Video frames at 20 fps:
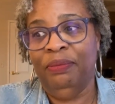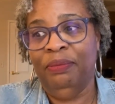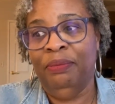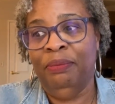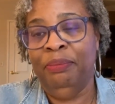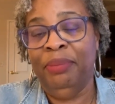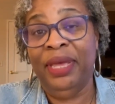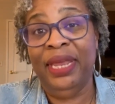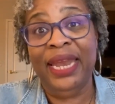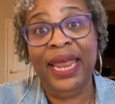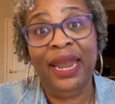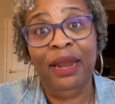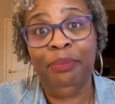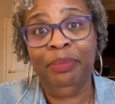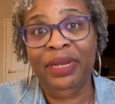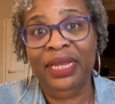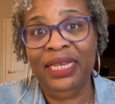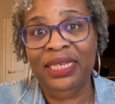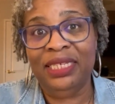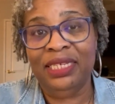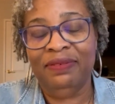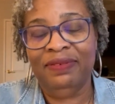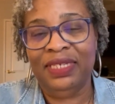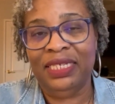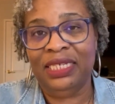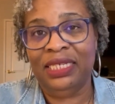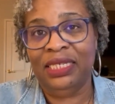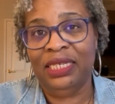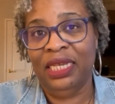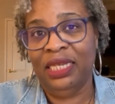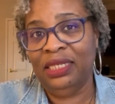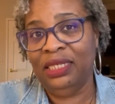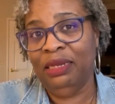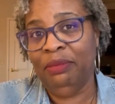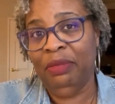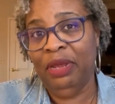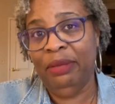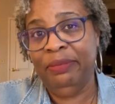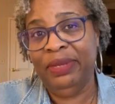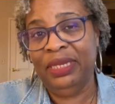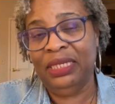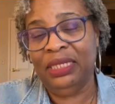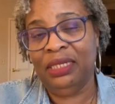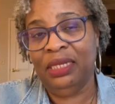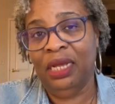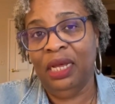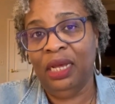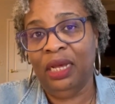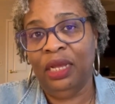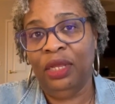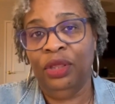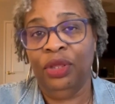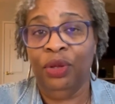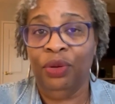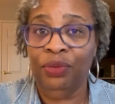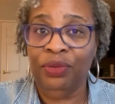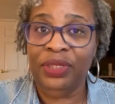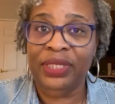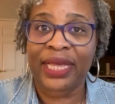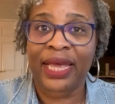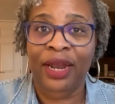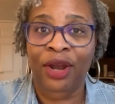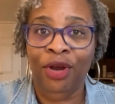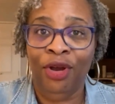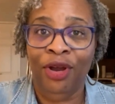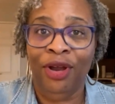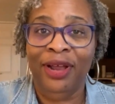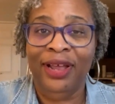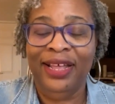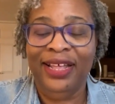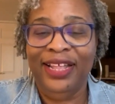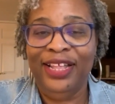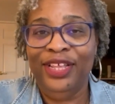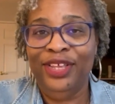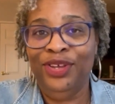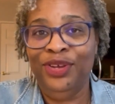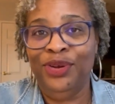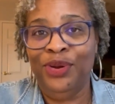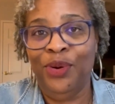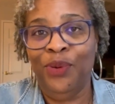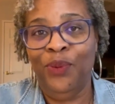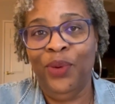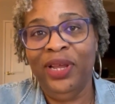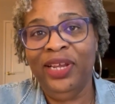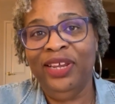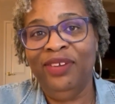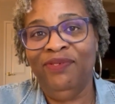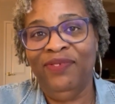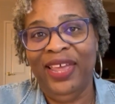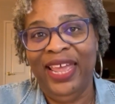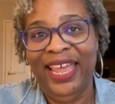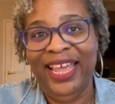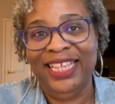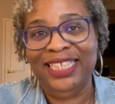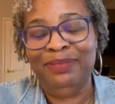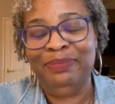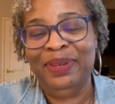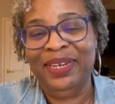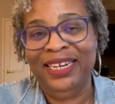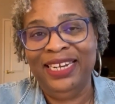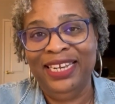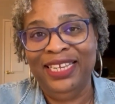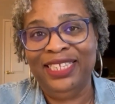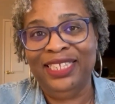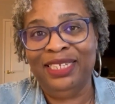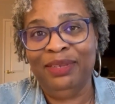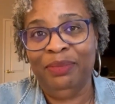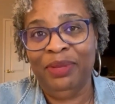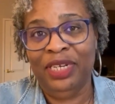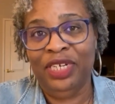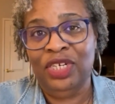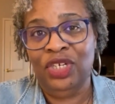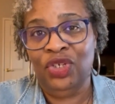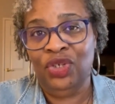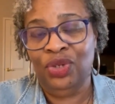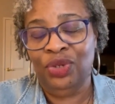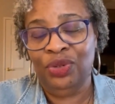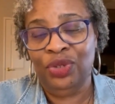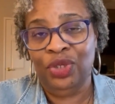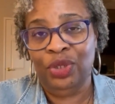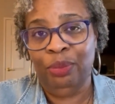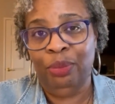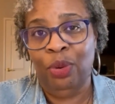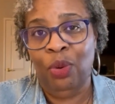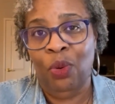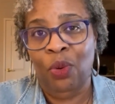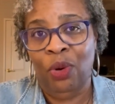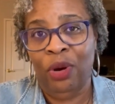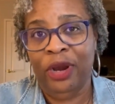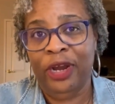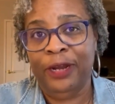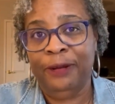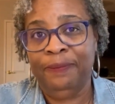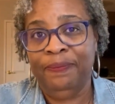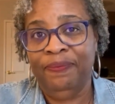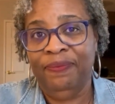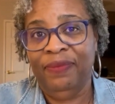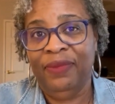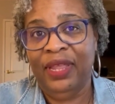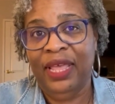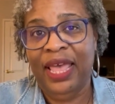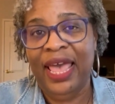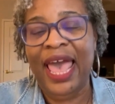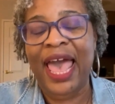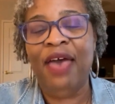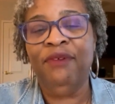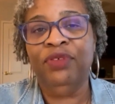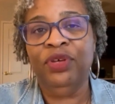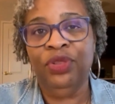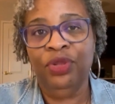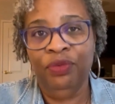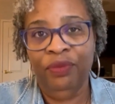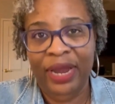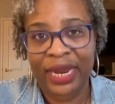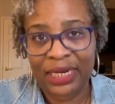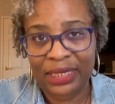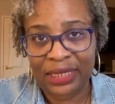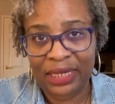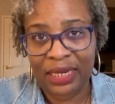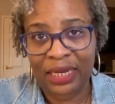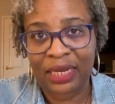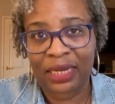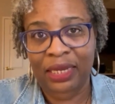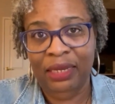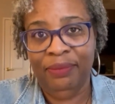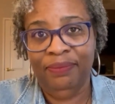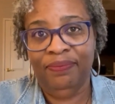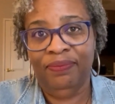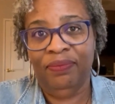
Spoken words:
been at a place of success and may be stuck, and those that are, well advanced but need some additional support. Having the right team